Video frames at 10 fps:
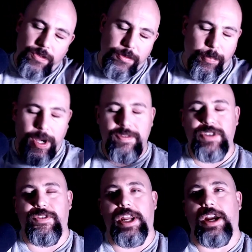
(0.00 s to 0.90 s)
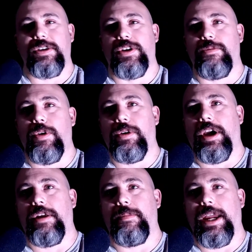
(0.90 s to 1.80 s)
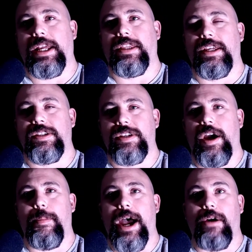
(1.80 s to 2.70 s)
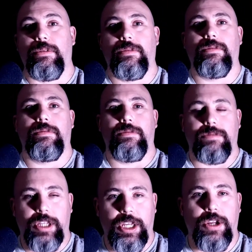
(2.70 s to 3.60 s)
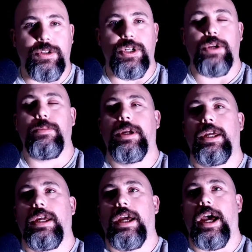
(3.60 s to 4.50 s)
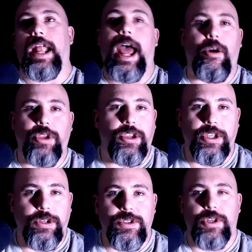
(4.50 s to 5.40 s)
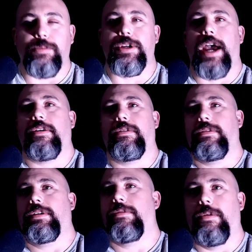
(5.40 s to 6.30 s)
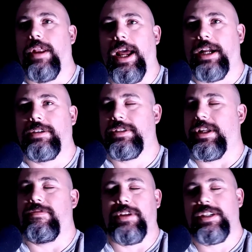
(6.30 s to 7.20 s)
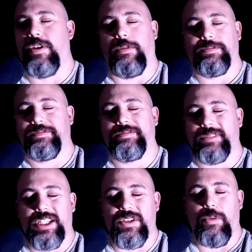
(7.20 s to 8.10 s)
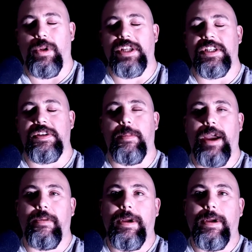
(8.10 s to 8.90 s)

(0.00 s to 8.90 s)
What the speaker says: previous videos, I'm not going to make this about the YouTube and how you YouTube channel and all of that stuff. That's not what this is about.